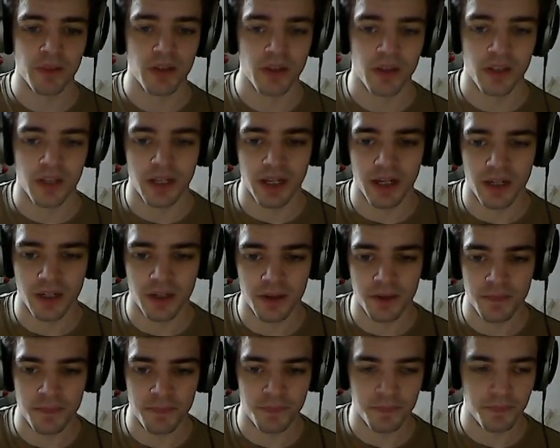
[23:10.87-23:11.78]

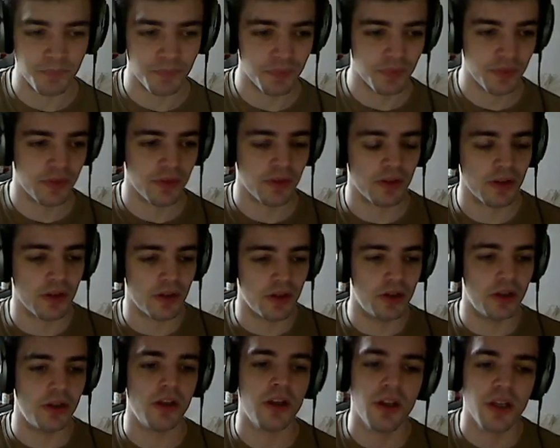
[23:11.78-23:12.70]

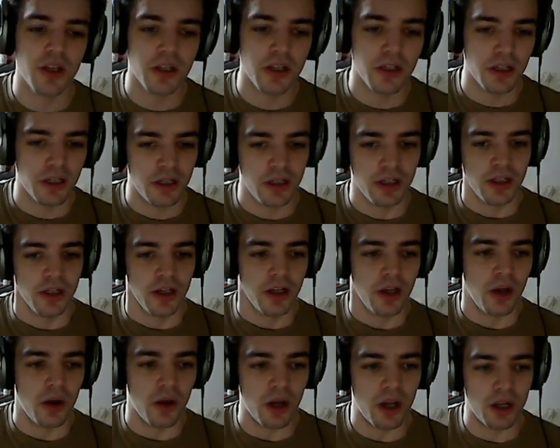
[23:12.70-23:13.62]

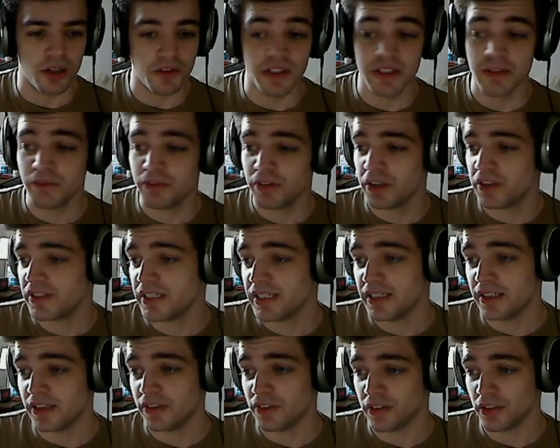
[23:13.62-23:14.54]
DM13
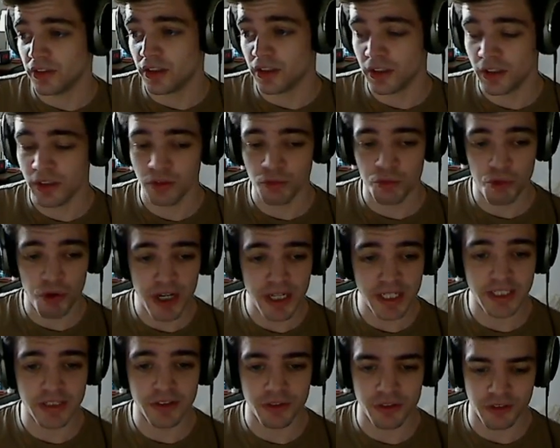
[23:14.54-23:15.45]
is a really
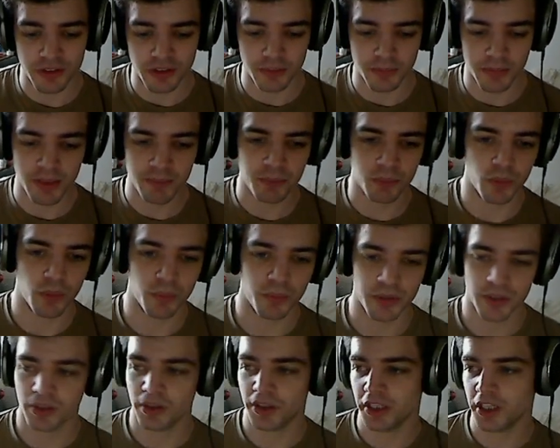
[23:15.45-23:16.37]
interesting map when we're
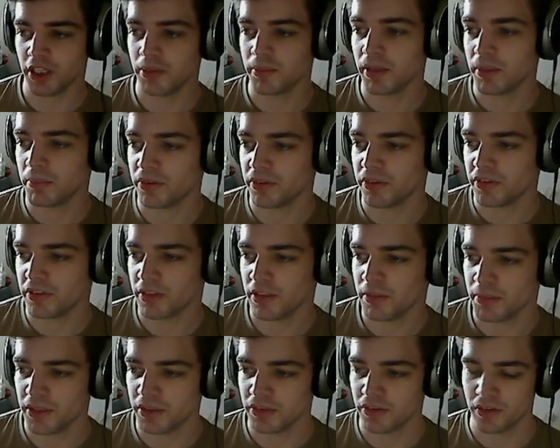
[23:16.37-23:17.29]
thinking about positioning,
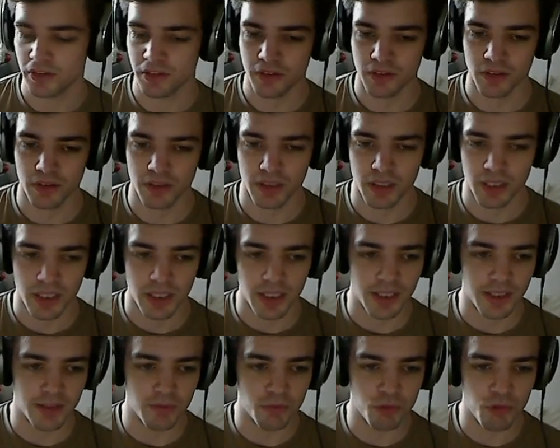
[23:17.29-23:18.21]
because
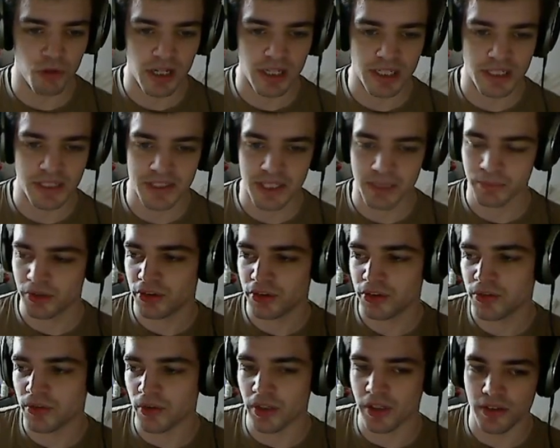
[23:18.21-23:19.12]
it really
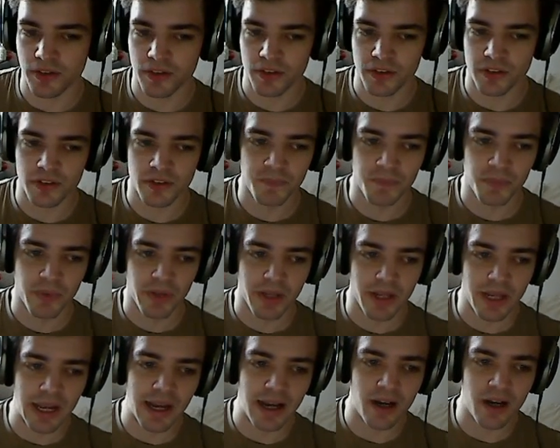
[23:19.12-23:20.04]
demonstrates
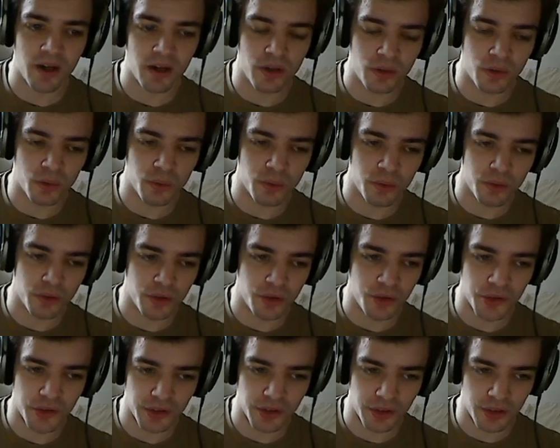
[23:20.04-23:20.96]
how you
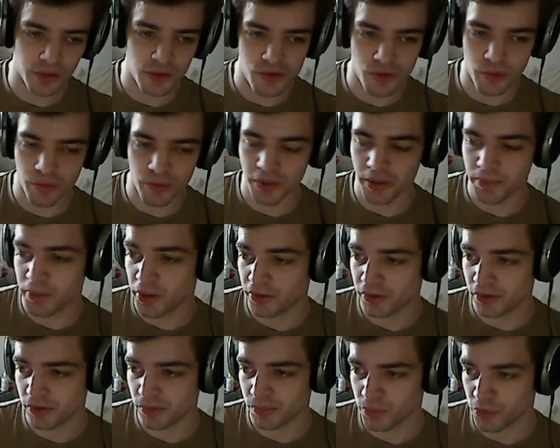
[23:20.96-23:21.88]
can control the
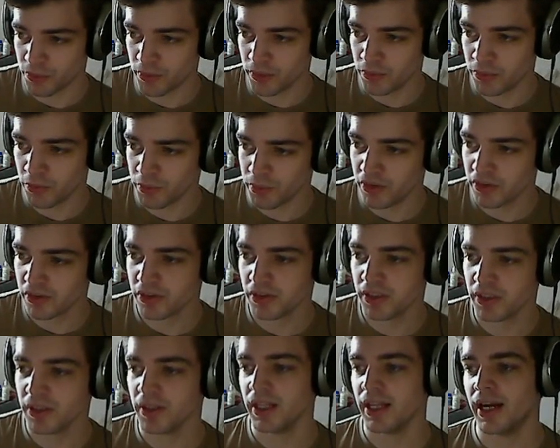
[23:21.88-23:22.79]
opponent's movement with
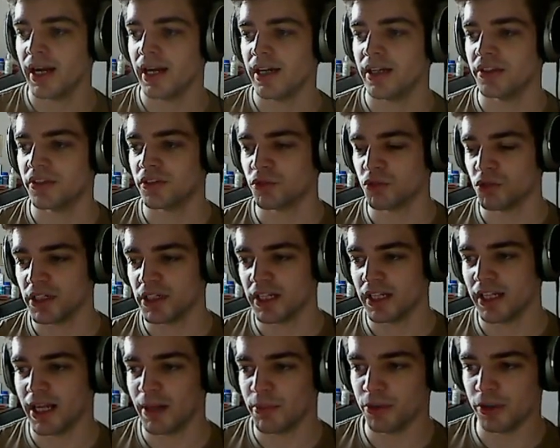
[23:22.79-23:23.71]
positioning, and it's a really
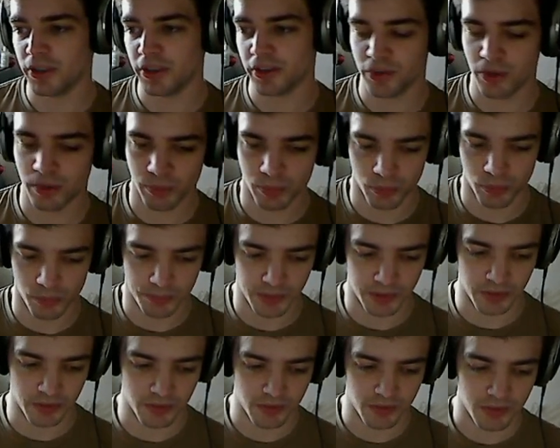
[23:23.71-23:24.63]
elaborate example because